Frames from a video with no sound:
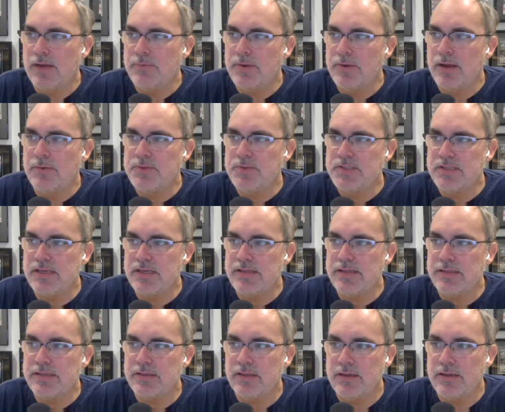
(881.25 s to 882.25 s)
I, I would say
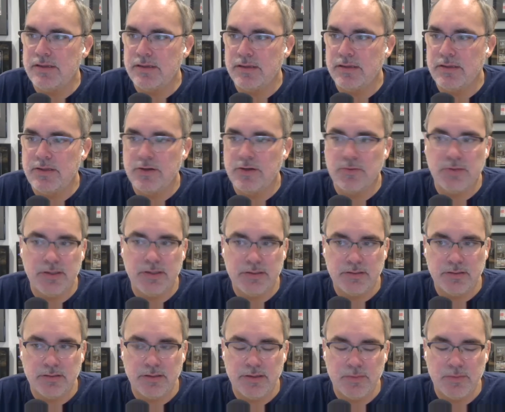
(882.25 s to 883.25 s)
that like, you know, like
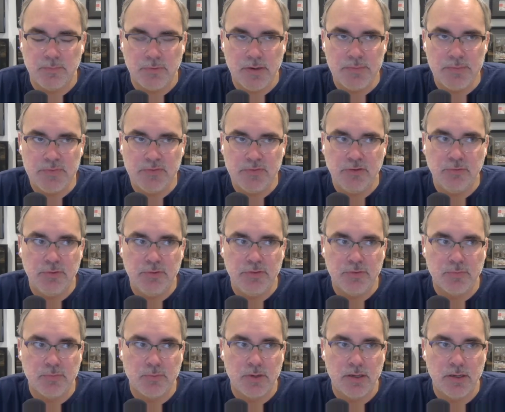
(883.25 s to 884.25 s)
like in primes 2
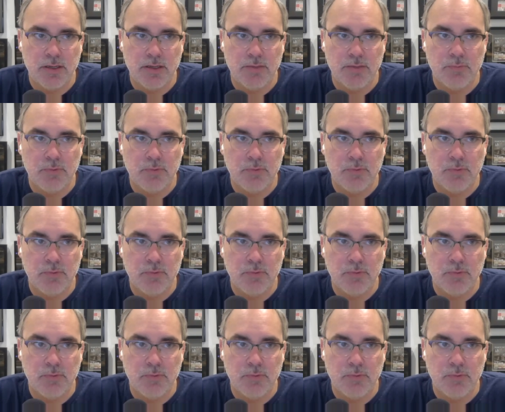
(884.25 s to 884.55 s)
and 3,